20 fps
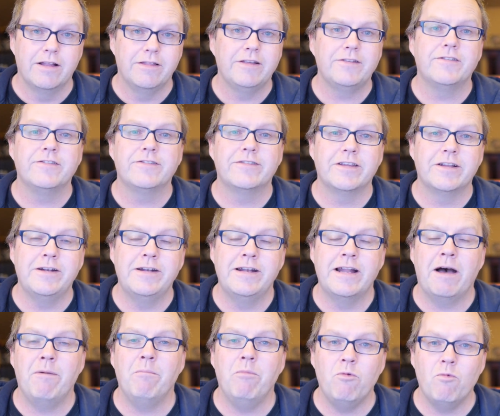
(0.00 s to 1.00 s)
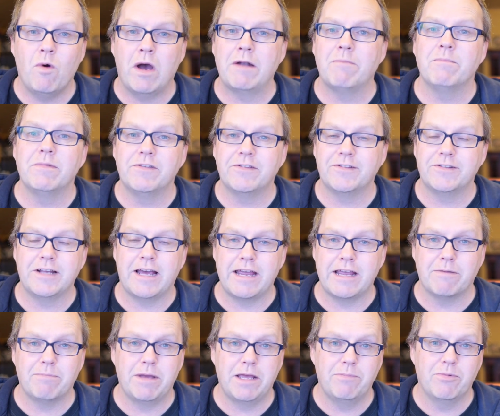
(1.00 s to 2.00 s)
This is the #1
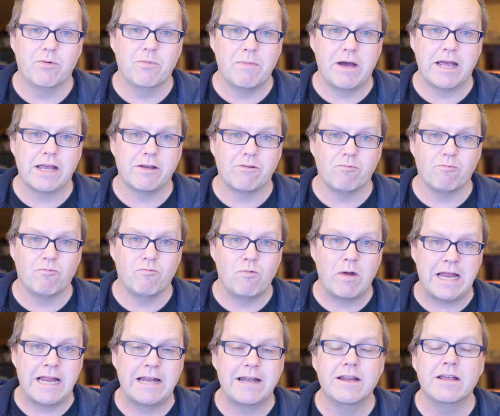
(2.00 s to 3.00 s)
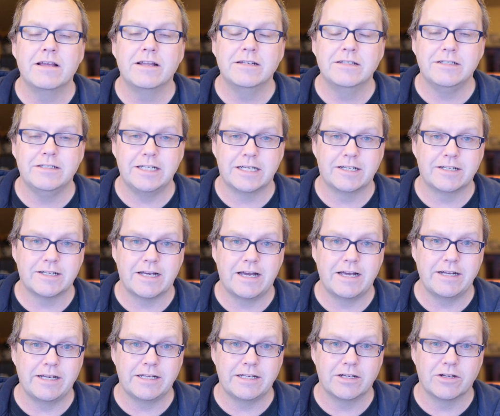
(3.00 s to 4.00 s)
mistake people make when
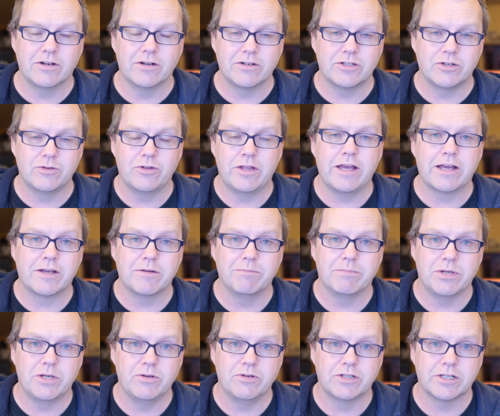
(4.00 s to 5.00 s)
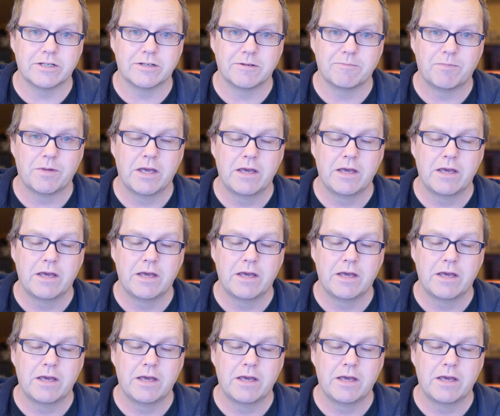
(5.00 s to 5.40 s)
dictating to their computer.